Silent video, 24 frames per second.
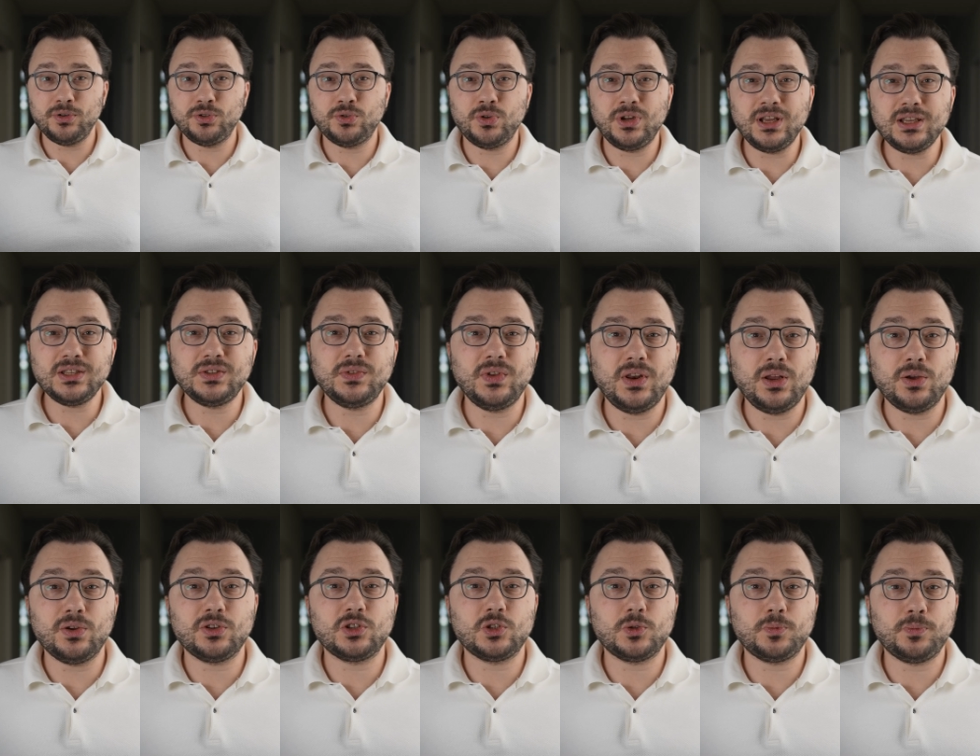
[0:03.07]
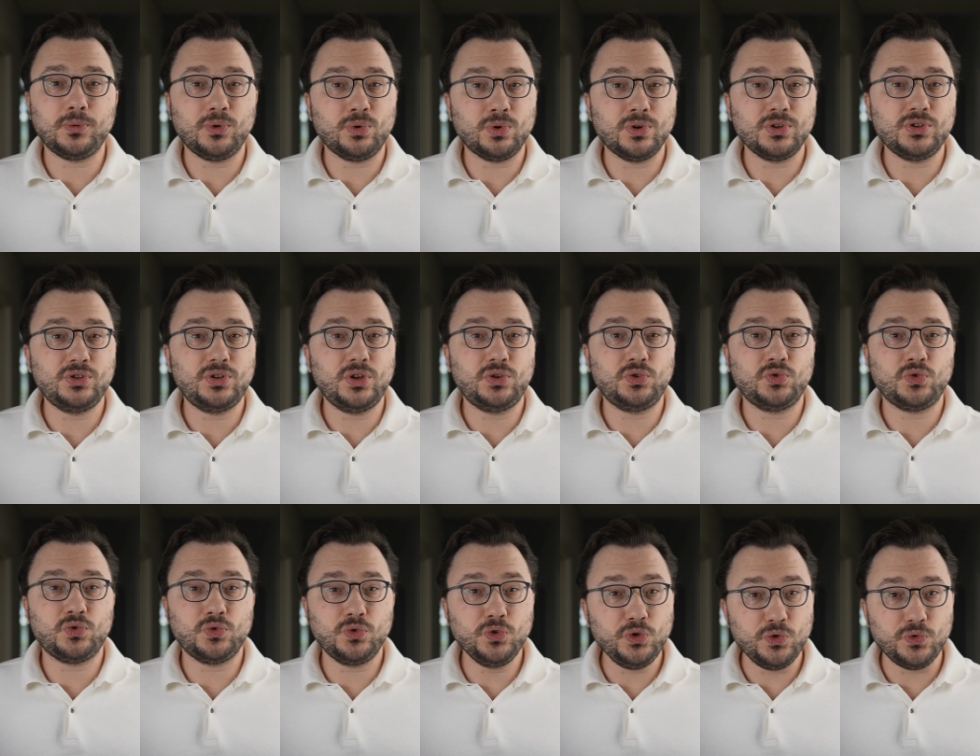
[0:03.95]
Today's video explores the
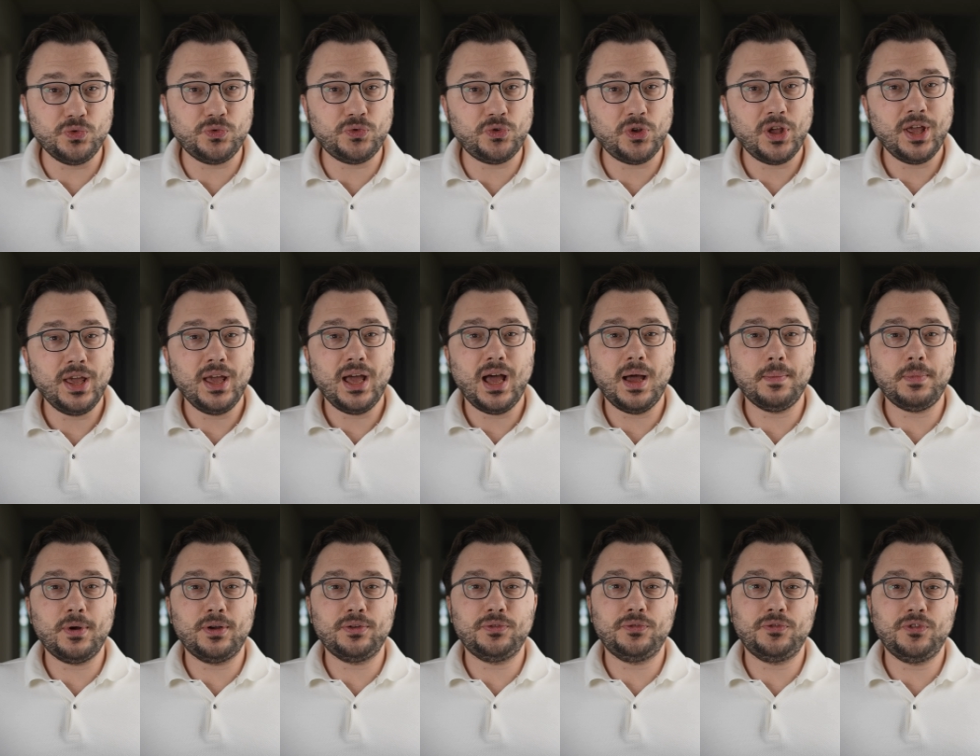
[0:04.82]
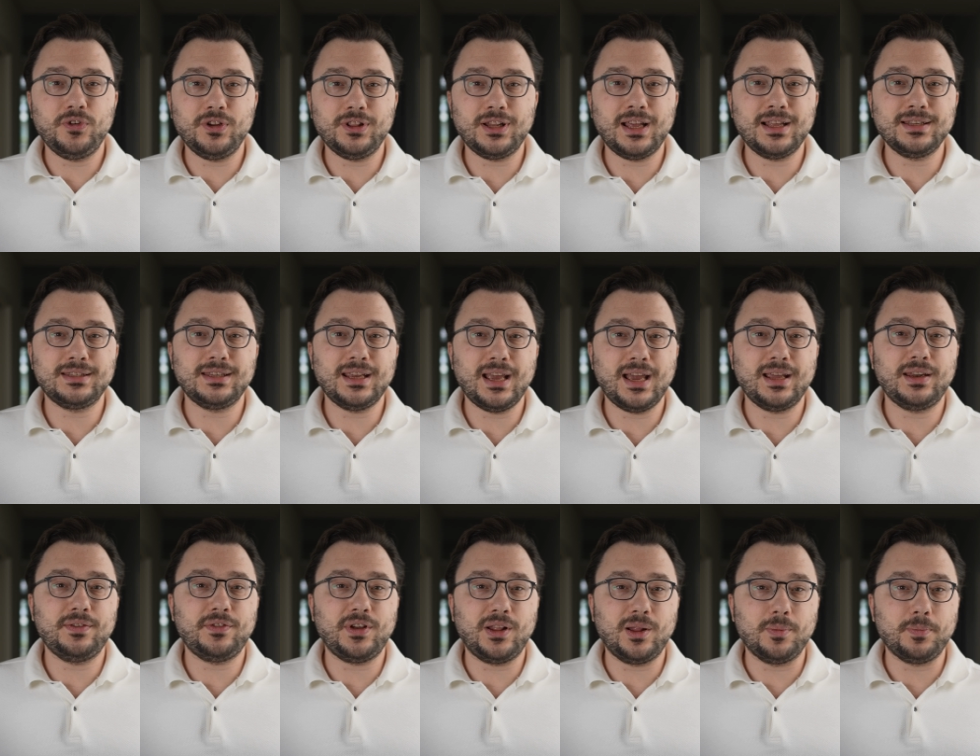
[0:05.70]
truth about freelance AI
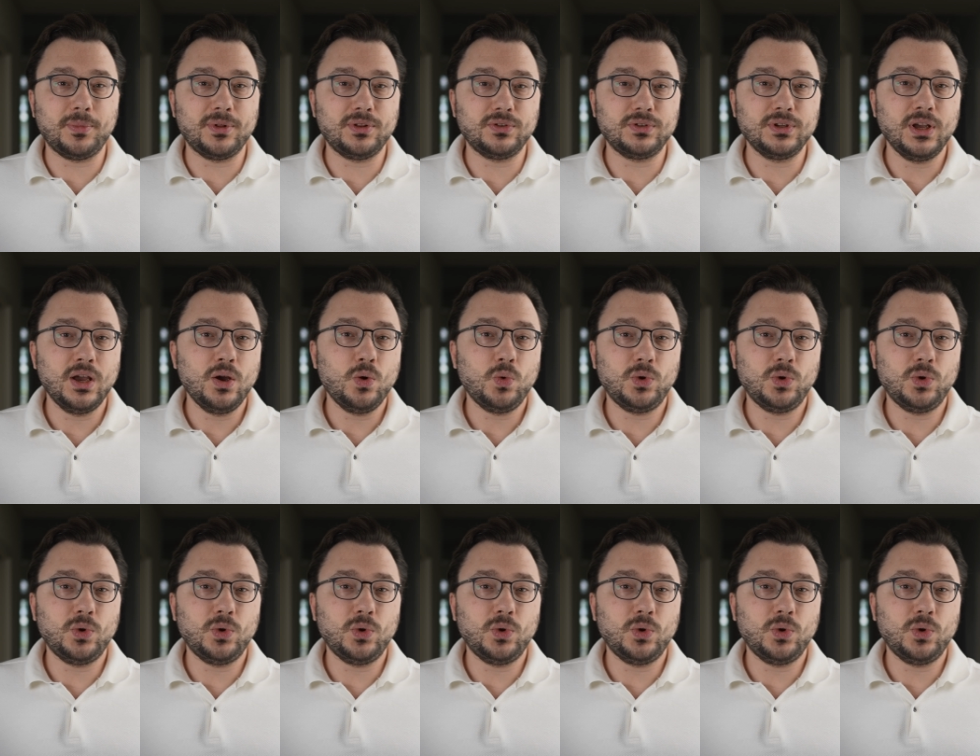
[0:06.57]
development.